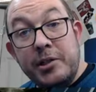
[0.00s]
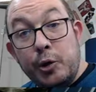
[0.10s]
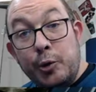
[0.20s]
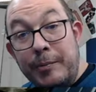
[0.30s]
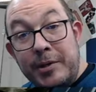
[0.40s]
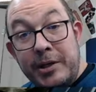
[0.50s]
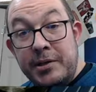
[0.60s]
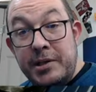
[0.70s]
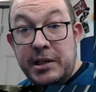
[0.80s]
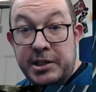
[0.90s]
crimped
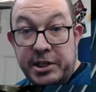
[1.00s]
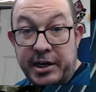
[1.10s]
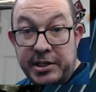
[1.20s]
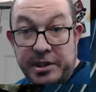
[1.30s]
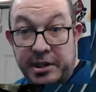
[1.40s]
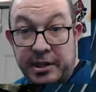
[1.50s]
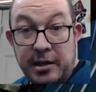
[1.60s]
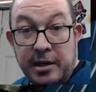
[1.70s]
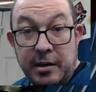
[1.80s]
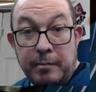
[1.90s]
into the JST
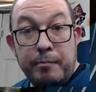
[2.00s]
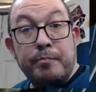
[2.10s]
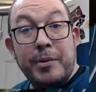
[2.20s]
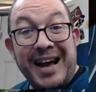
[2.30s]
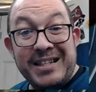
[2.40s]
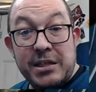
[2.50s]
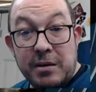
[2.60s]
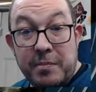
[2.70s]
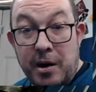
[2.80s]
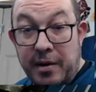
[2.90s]
plastic
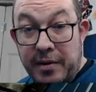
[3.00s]
part of the